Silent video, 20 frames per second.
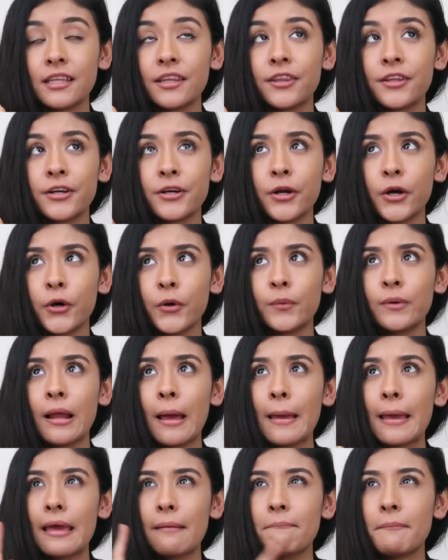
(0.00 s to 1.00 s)
their own
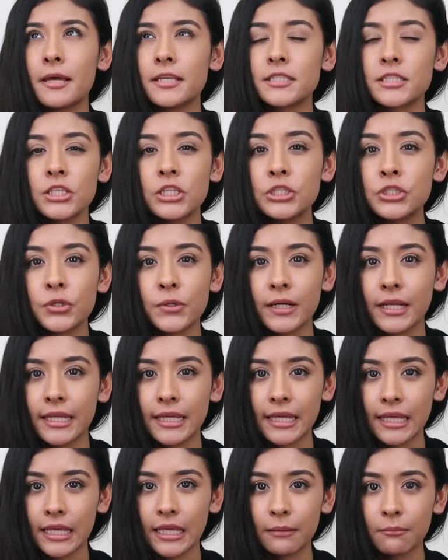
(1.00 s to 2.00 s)
message or
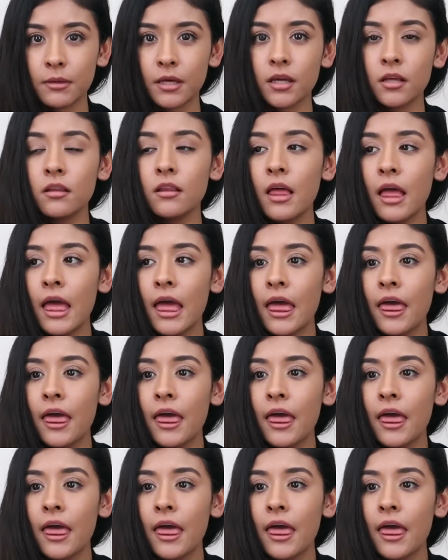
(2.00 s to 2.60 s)
like email